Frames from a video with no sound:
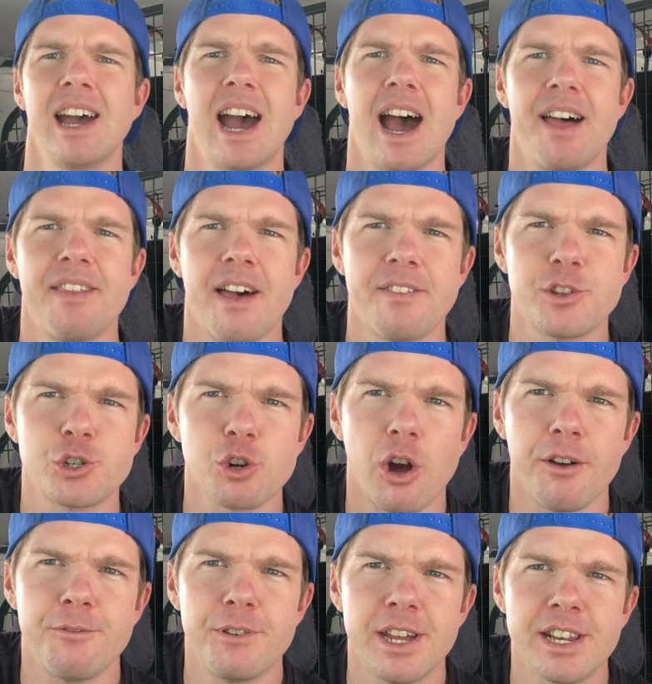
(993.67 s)
Uh, they're the
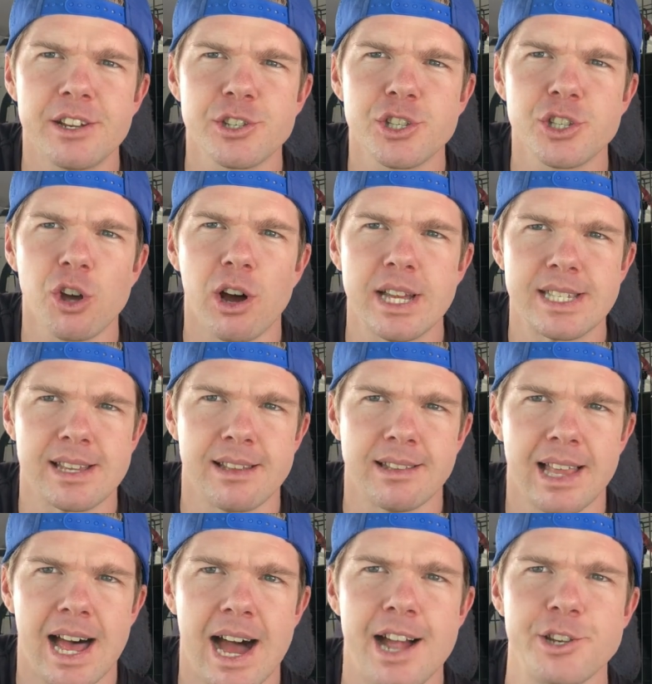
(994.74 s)
Dri-FIT size
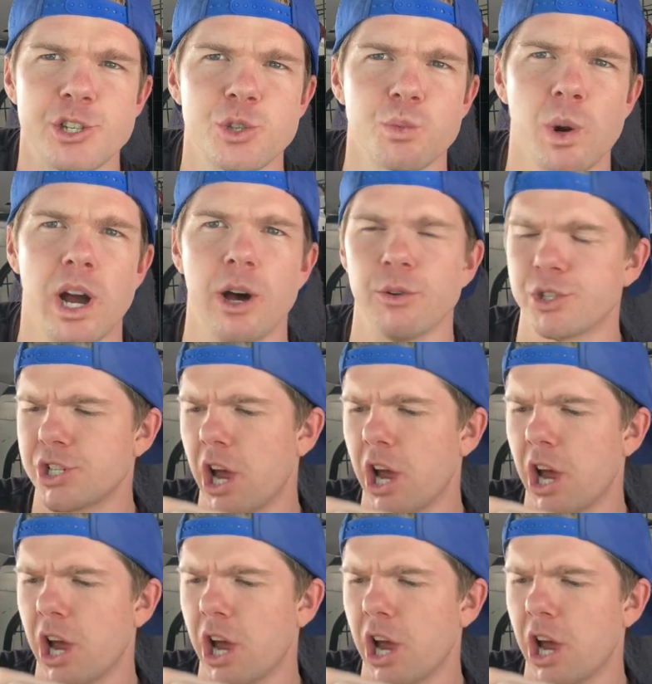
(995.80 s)
large as well.